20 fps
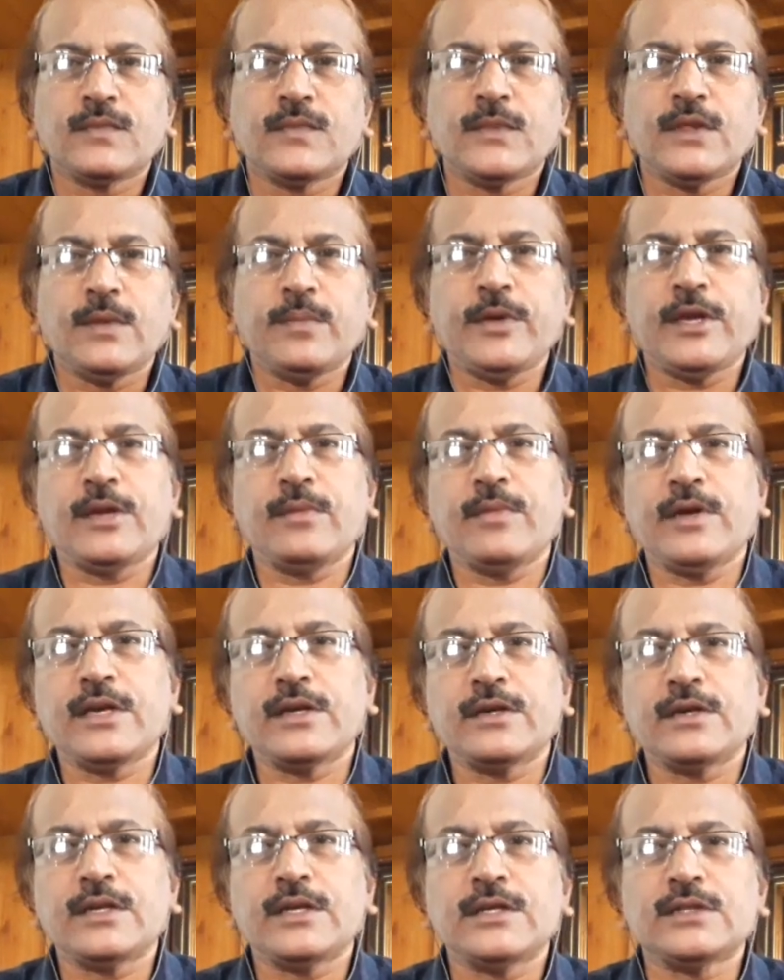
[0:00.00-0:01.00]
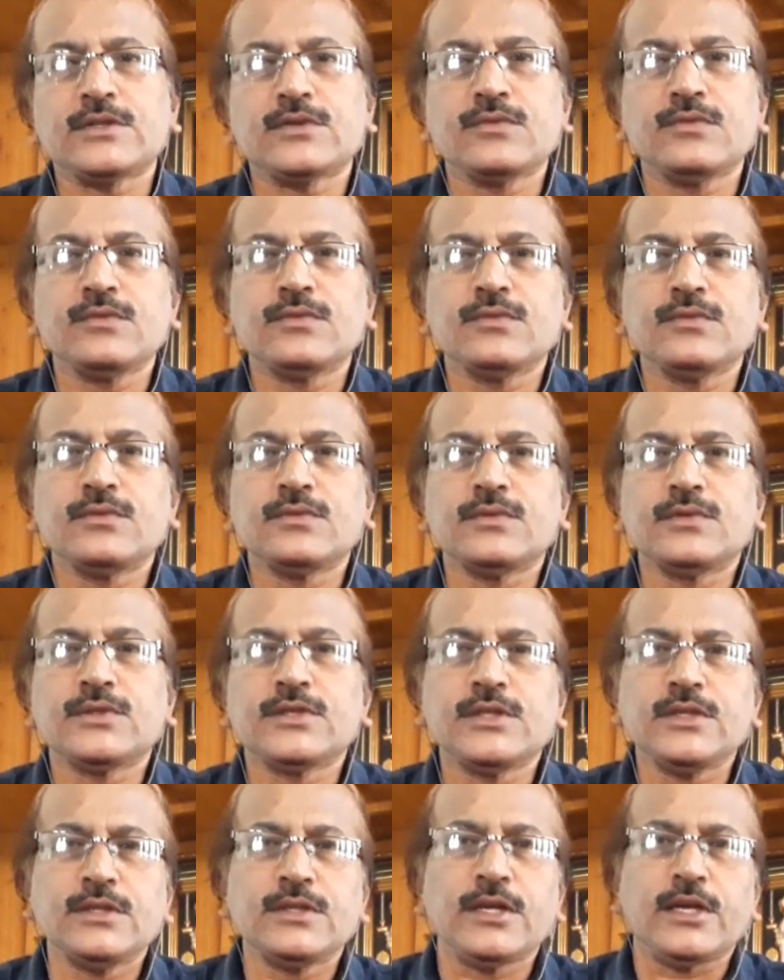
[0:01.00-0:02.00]
The paying banker has to
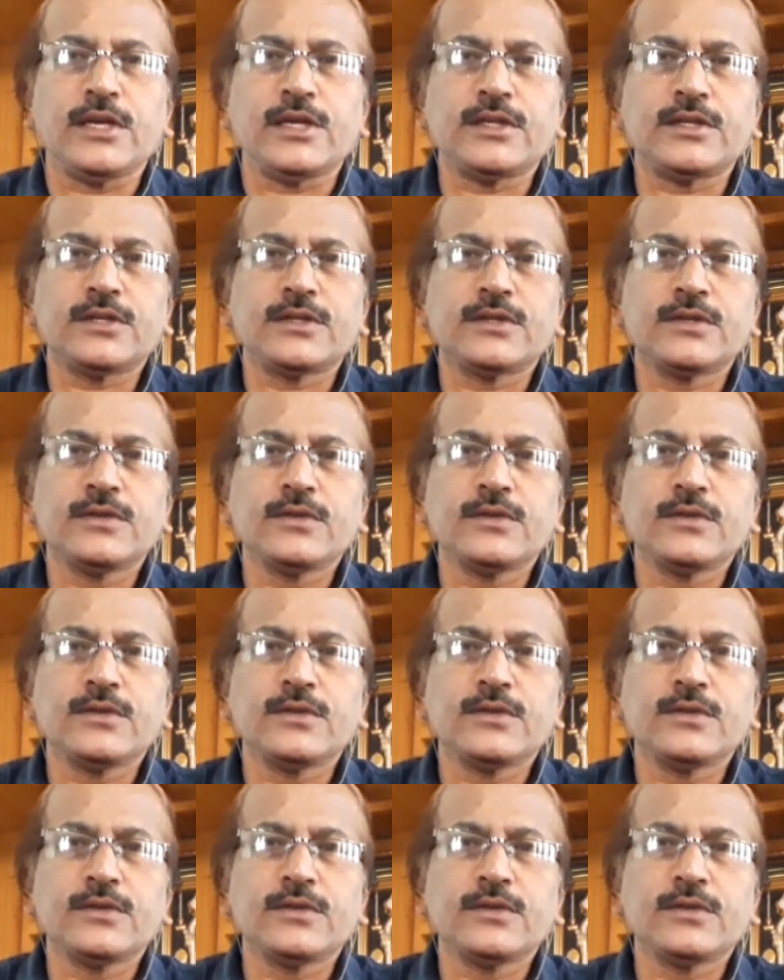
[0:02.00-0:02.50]
see that